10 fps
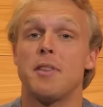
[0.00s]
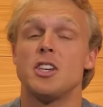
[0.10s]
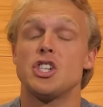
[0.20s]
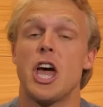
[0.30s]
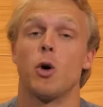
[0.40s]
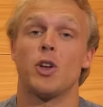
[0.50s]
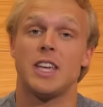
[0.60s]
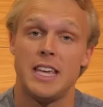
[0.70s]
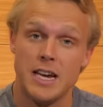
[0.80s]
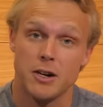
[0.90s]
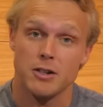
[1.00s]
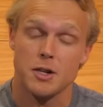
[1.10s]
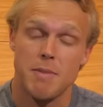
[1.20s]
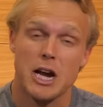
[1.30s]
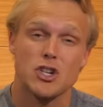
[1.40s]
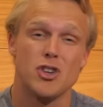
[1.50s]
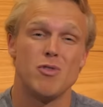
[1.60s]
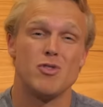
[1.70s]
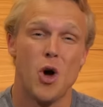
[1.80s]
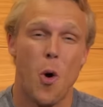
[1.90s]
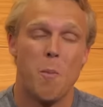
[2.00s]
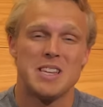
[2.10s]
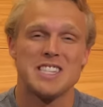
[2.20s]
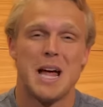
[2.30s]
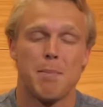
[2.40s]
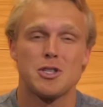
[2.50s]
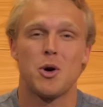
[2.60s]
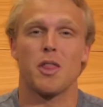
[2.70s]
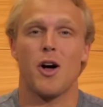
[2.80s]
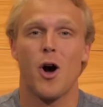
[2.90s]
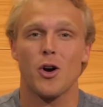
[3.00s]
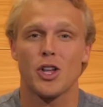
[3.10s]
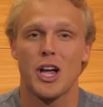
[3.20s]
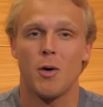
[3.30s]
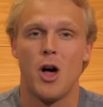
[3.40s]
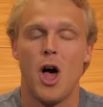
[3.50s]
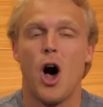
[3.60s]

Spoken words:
to the channel here to make sure you don't miss an episode of The Hard Count.